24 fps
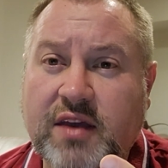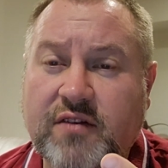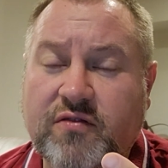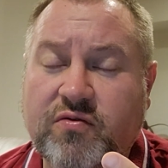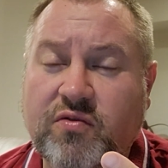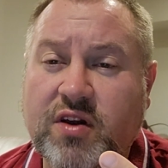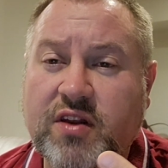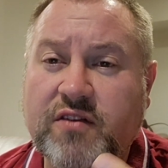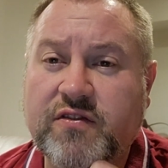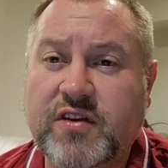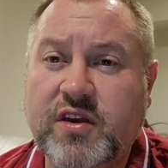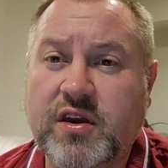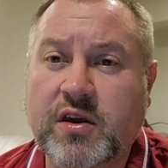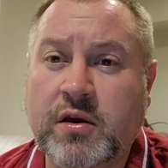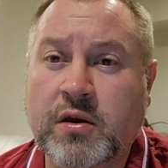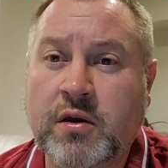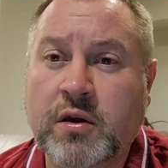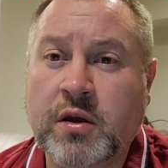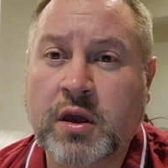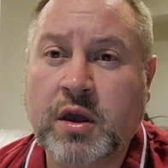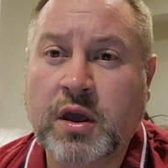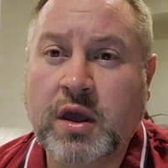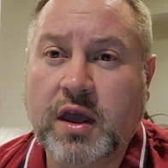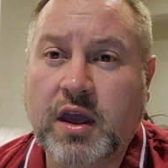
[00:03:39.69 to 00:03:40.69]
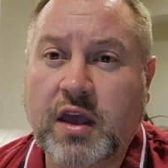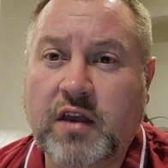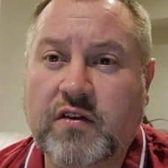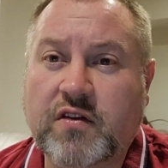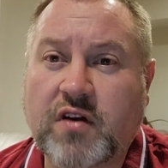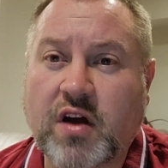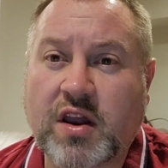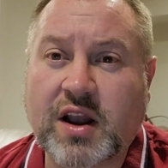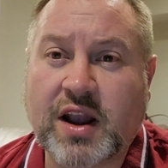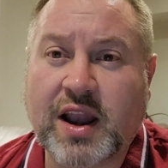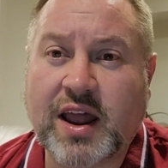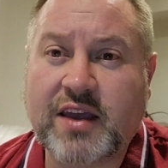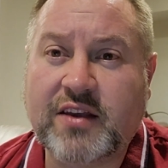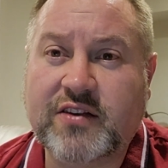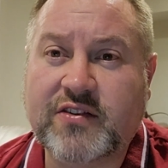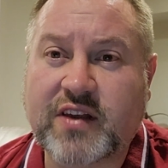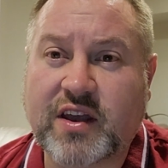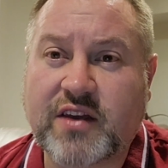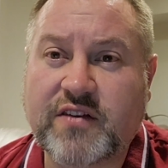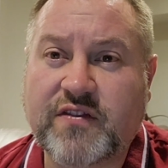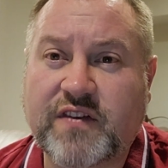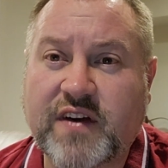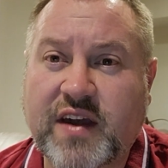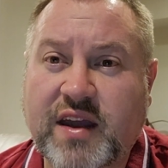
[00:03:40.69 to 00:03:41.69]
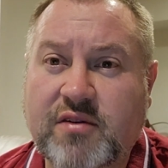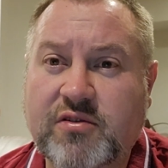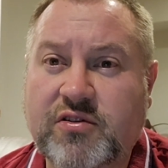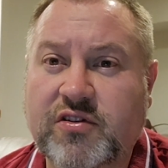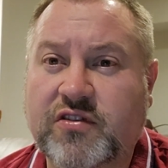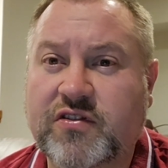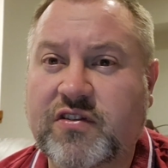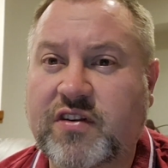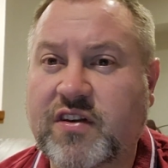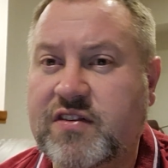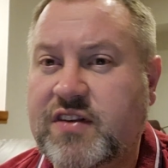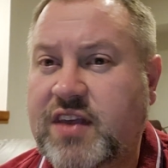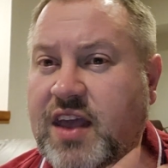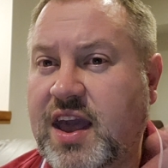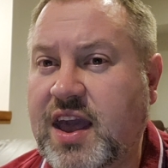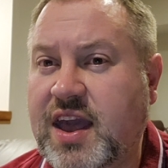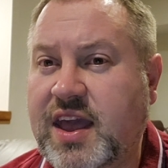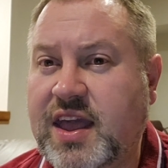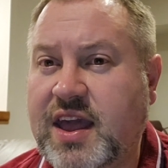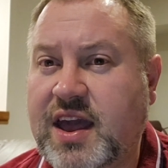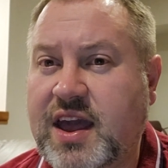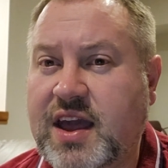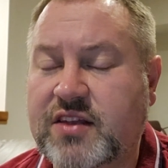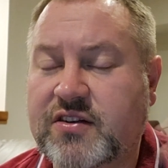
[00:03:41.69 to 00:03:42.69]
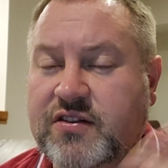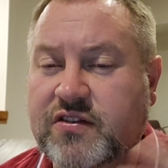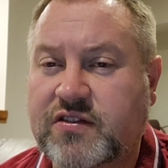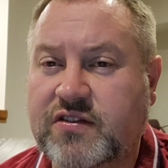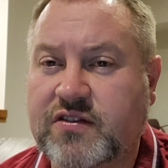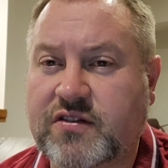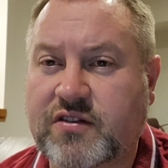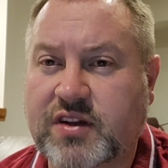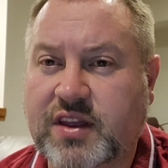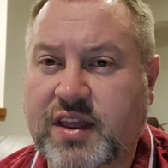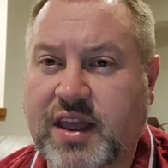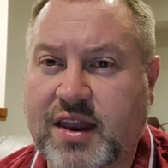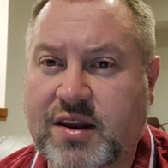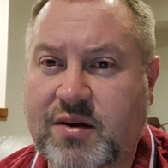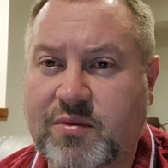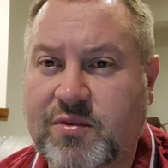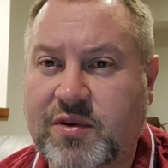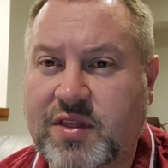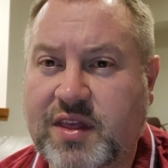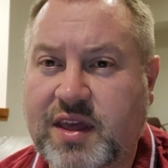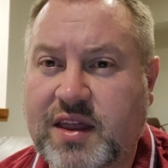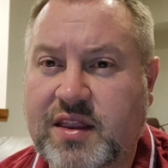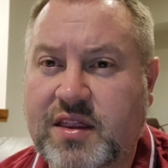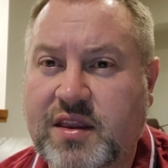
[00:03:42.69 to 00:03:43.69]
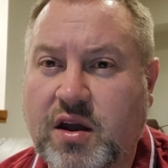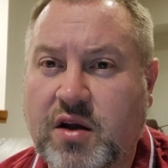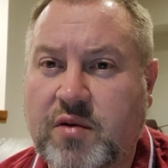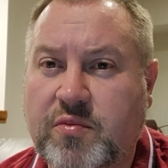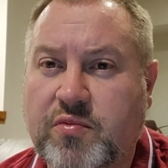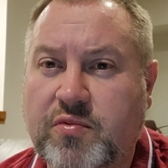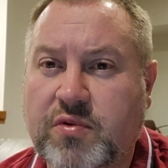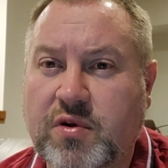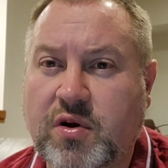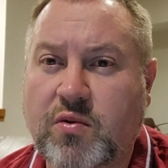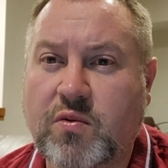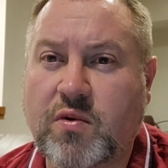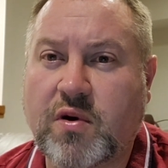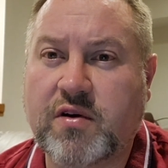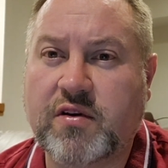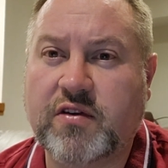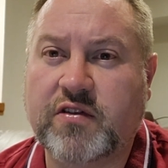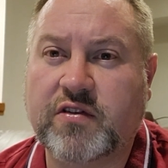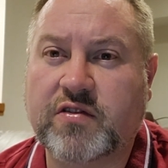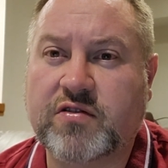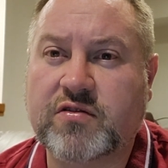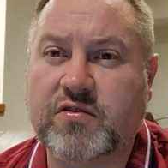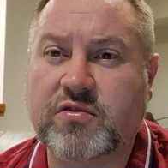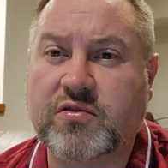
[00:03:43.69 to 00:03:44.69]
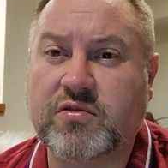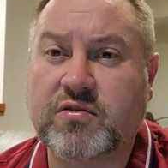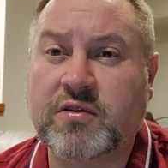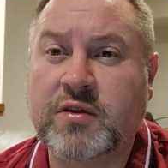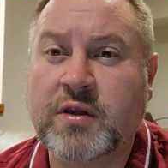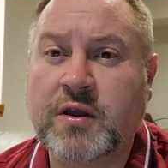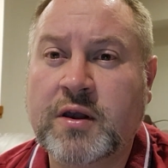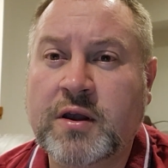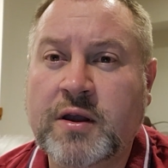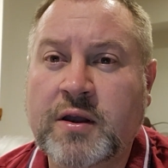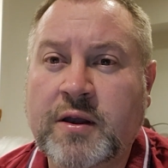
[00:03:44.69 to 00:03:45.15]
If one of you is kind of laissez-faire and just says, yeah, just sort of get on with it, no worries at all,